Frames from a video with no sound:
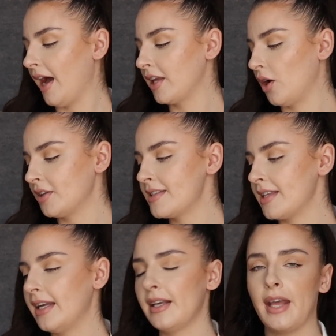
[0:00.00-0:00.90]
I got this
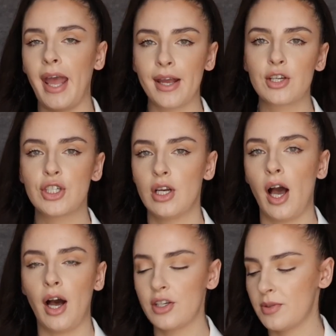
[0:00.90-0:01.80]
in an extra
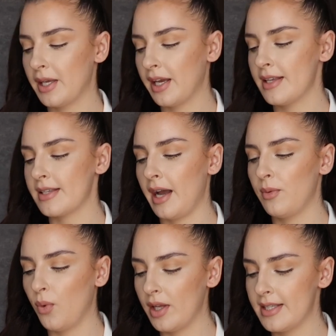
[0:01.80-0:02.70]
large because I
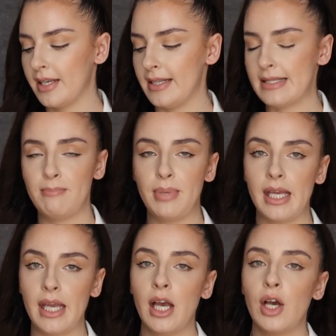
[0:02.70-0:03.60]
wanted it to
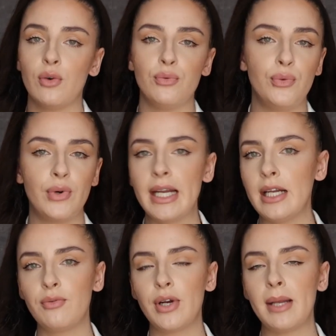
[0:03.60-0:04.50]
be
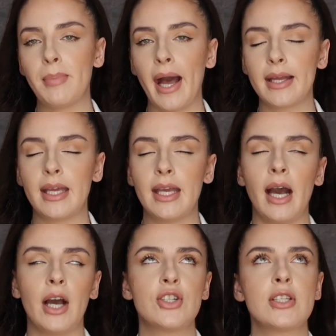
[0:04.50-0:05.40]
really, really baggy.
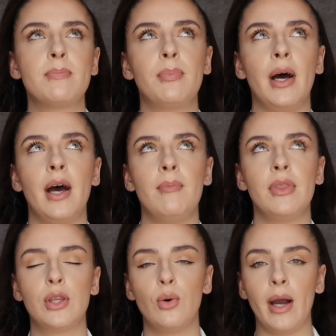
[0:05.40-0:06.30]
I just
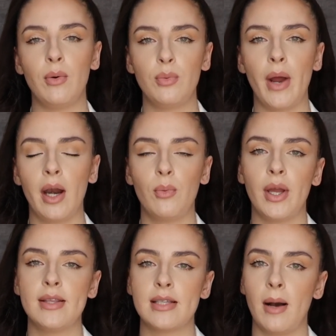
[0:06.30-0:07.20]
thought I would wear it with